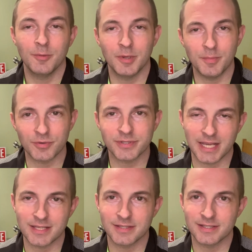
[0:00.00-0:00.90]
but in most
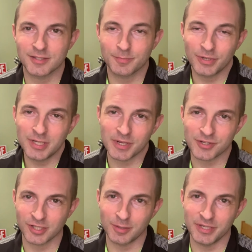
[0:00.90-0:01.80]
cases it's pretty
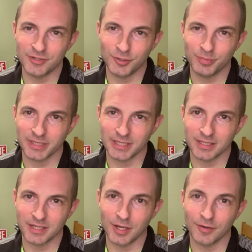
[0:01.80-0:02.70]
much going to be a
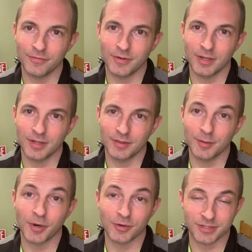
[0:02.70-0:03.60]
duplicate of
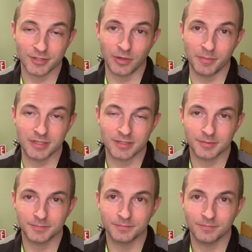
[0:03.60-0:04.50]
the purchase agreement.
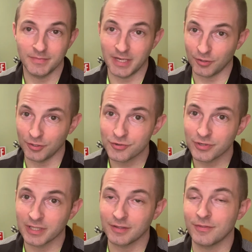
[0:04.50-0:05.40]
Now,
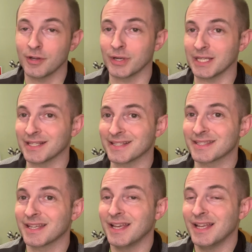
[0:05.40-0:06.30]
usually there is